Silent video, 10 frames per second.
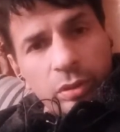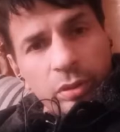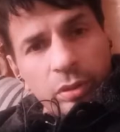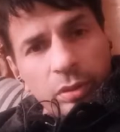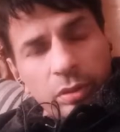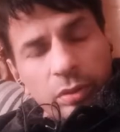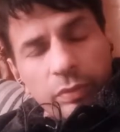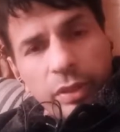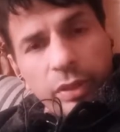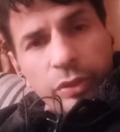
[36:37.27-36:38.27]
When
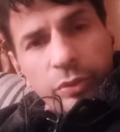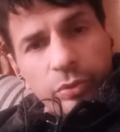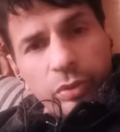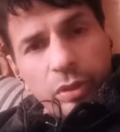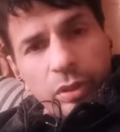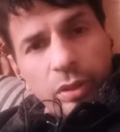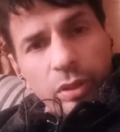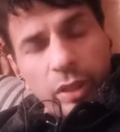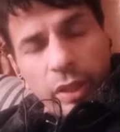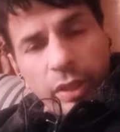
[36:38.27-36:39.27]
you
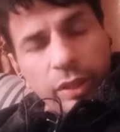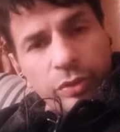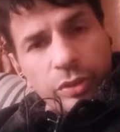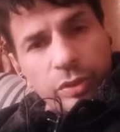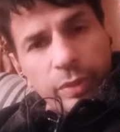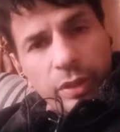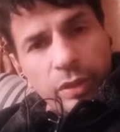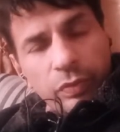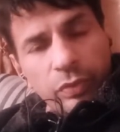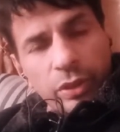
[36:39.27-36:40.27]
accused me of
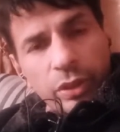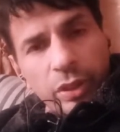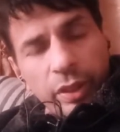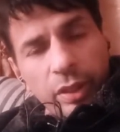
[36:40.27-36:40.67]
watching it,